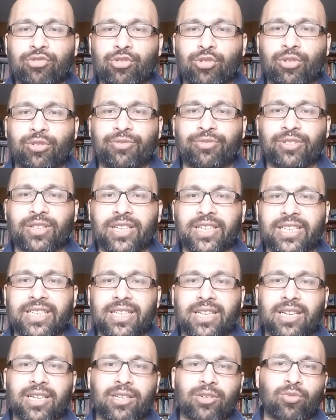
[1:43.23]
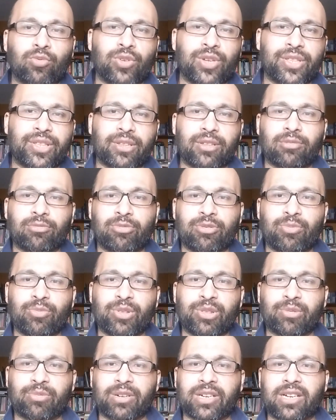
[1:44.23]
sort of like with
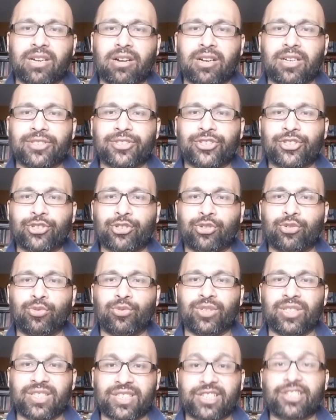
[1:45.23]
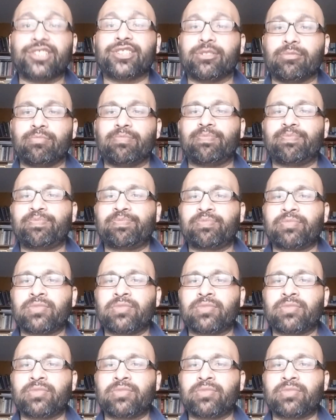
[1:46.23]
regards to the system,